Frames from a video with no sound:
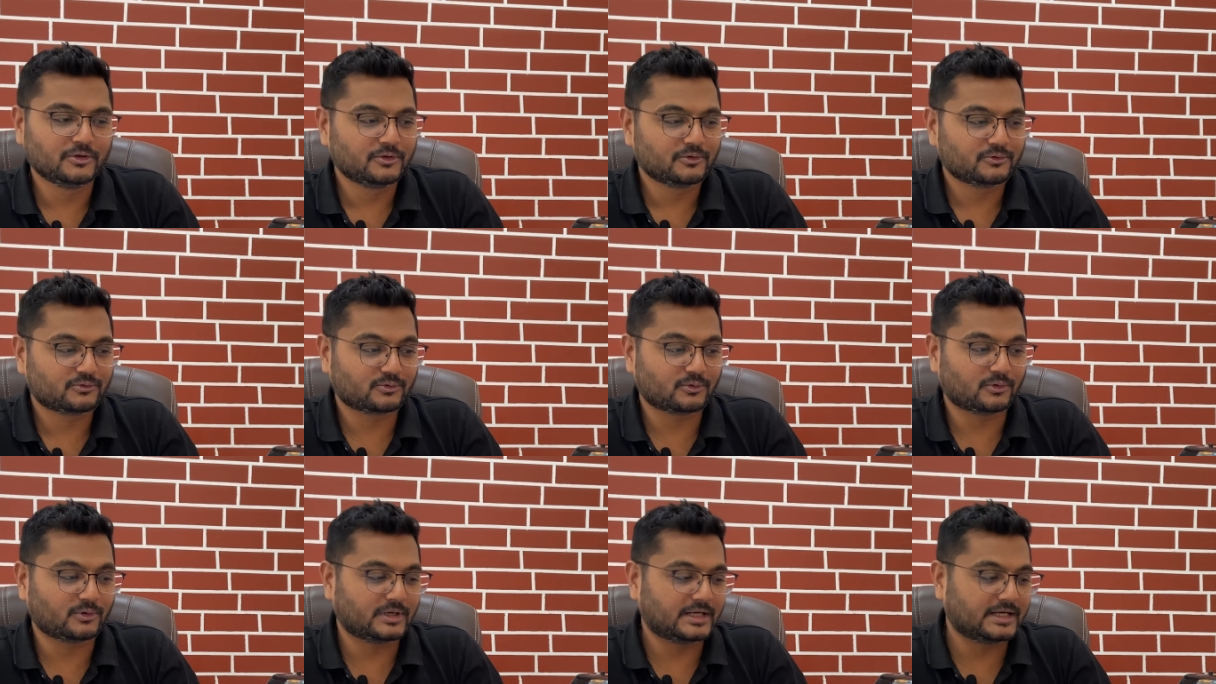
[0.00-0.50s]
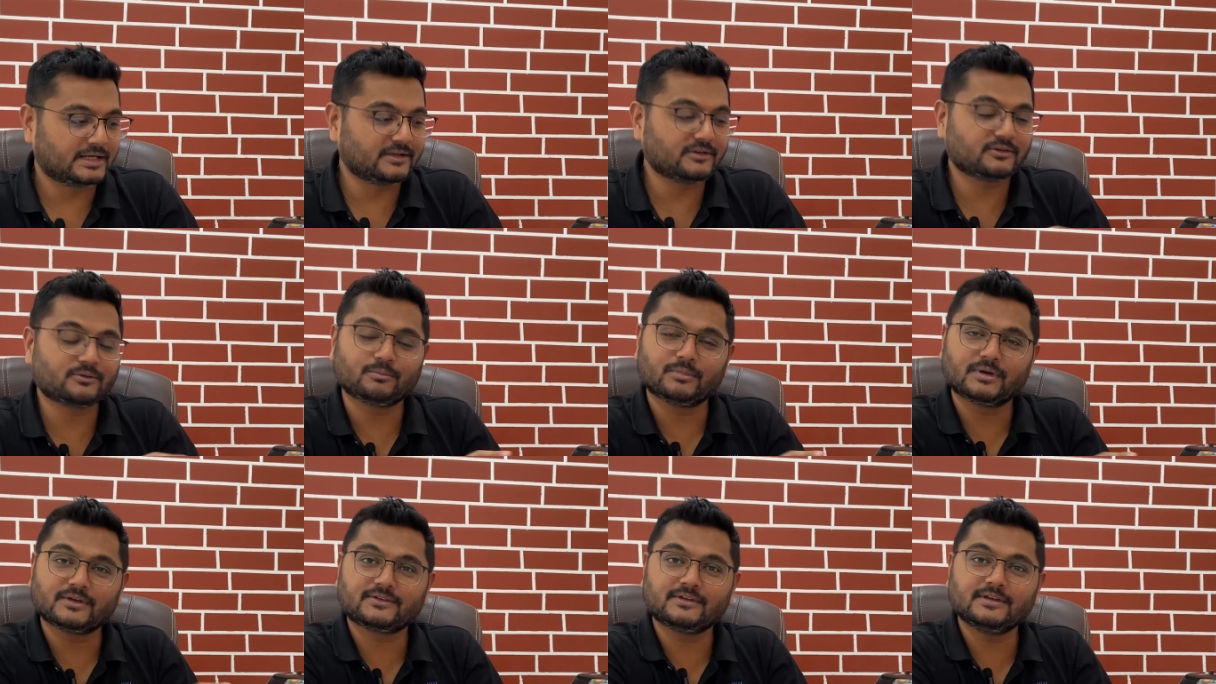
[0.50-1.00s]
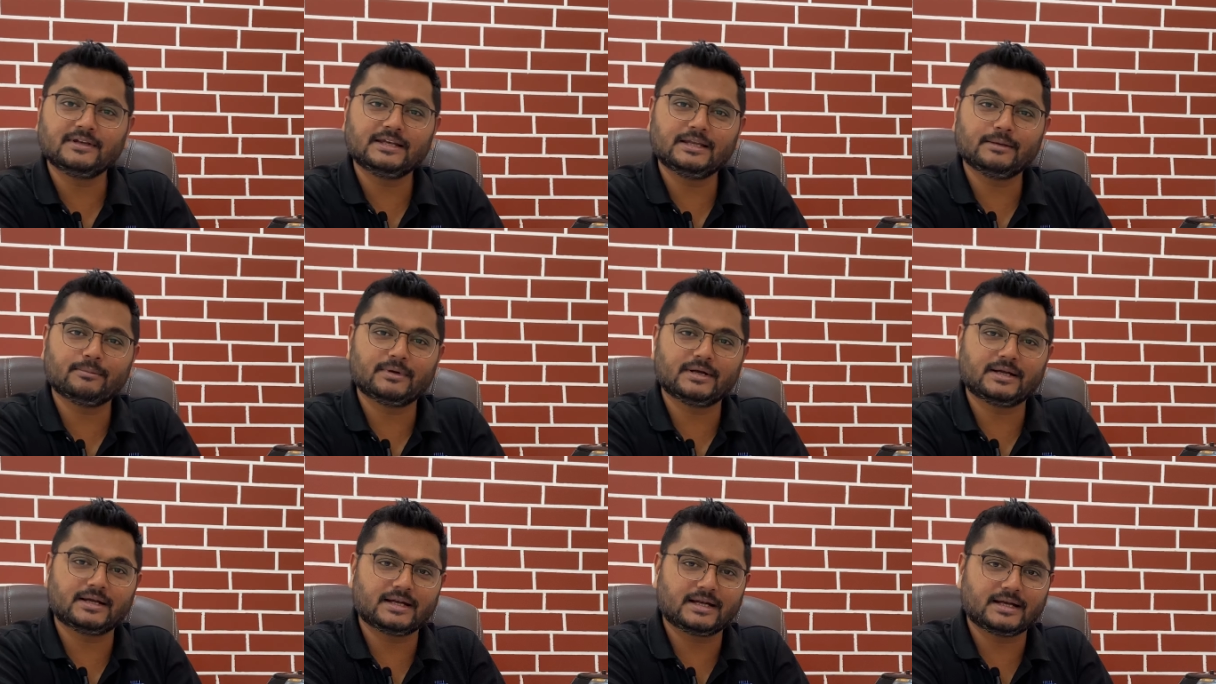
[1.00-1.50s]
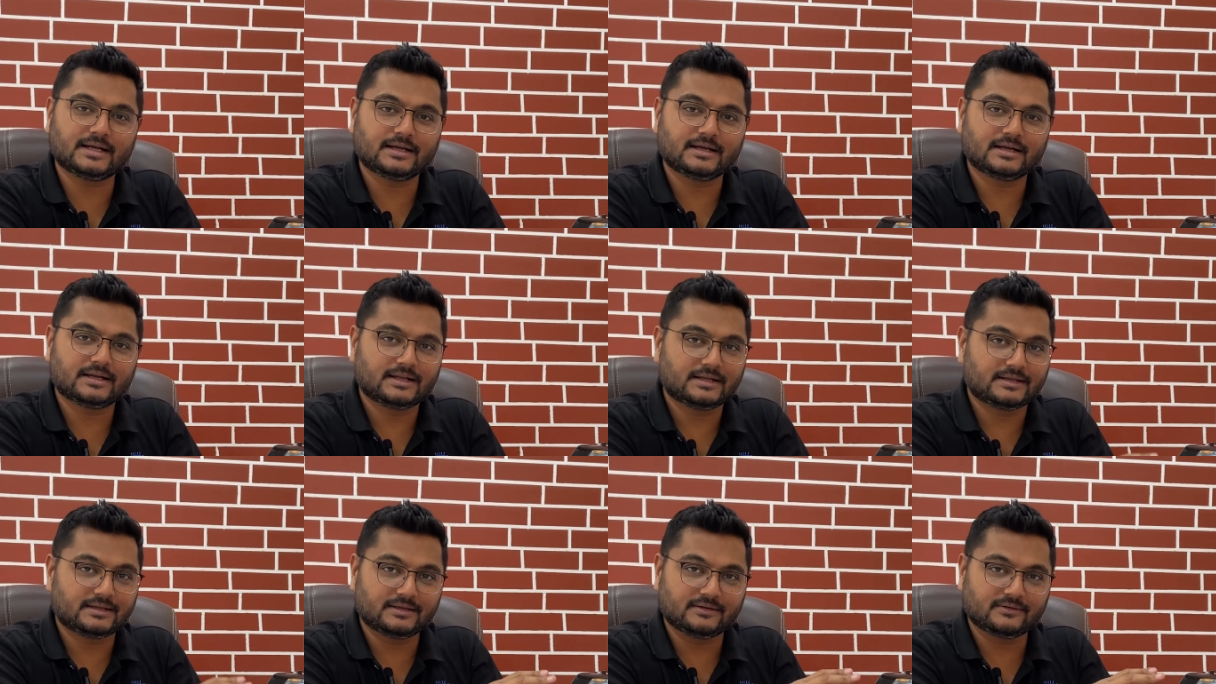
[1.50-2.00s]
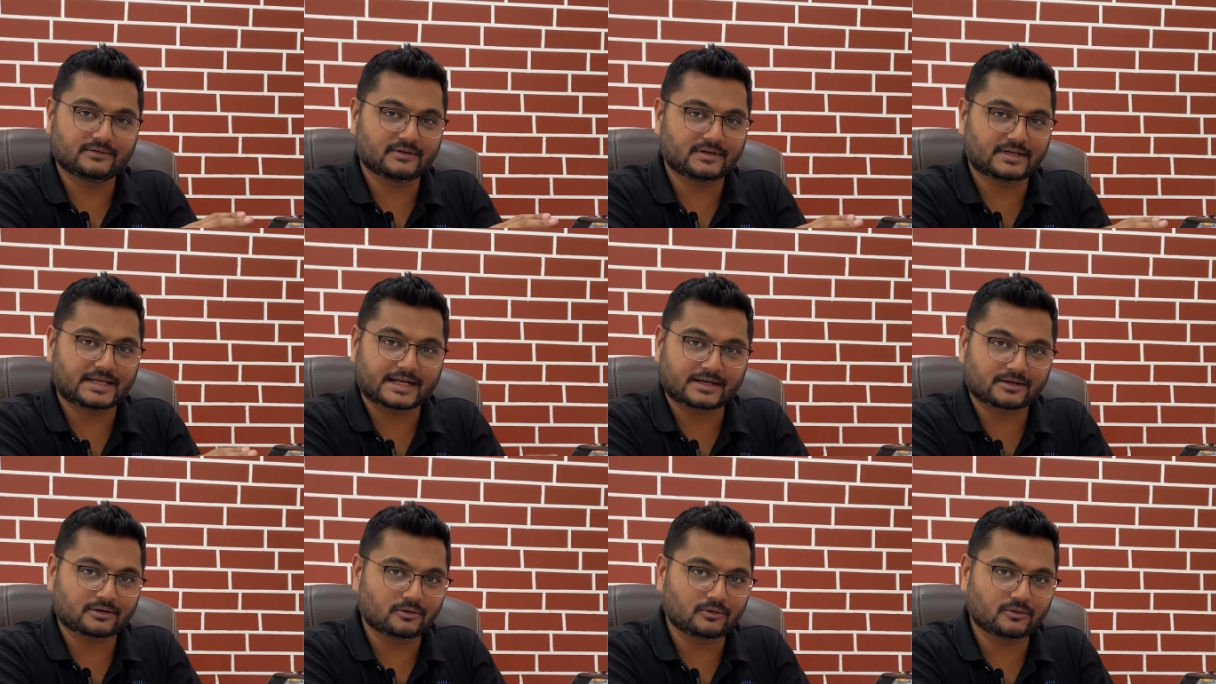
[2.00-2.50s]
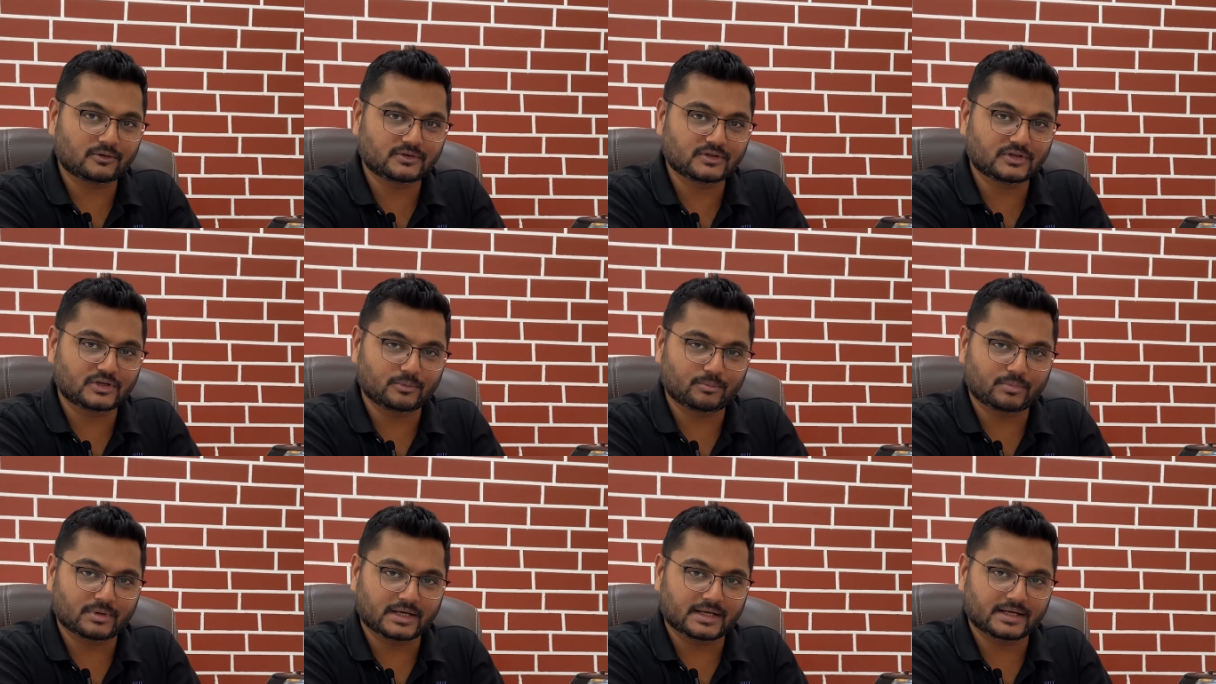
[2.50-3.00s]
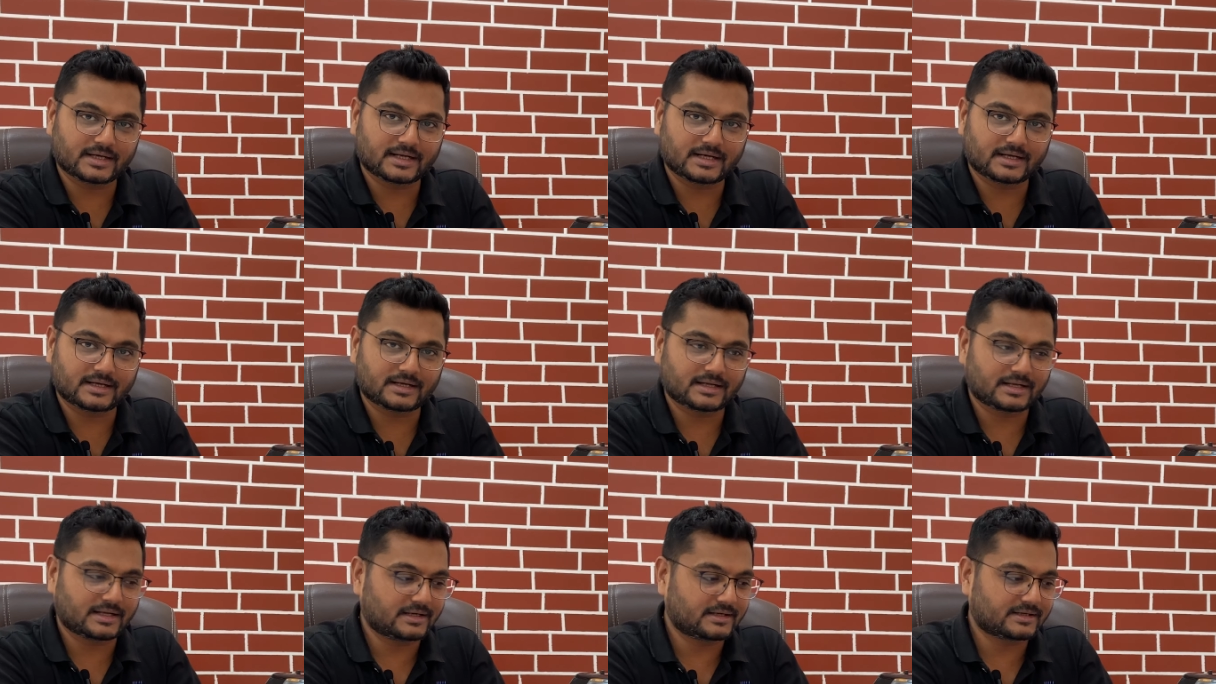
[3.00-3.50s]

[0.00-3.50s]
So it is machine dependent, this is a technology dependent,